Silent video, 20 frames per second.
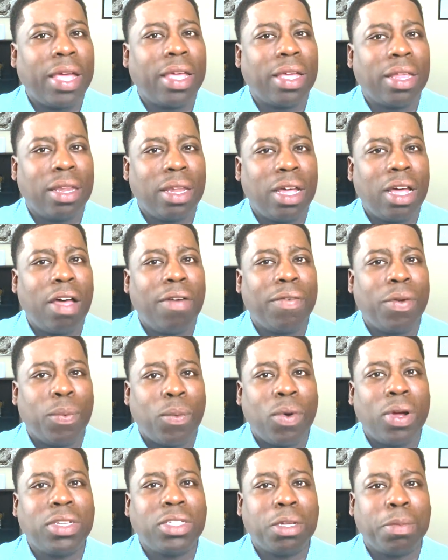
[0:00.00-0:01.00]
and love and
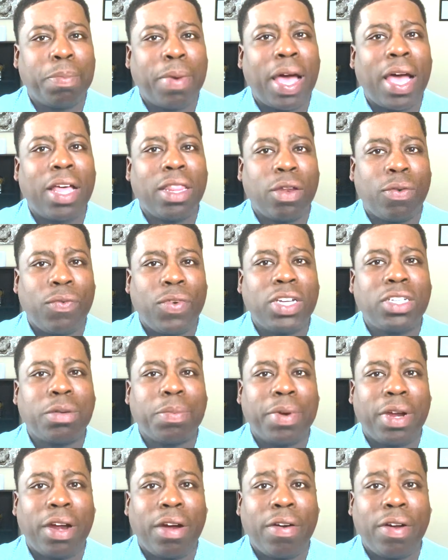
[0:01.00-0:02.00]
want to buy in the Richmond
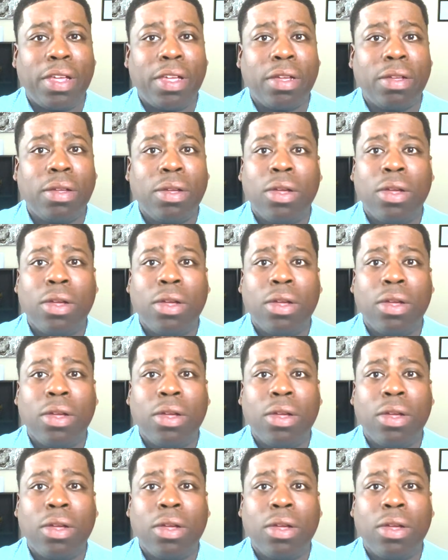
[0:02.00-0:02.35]
area,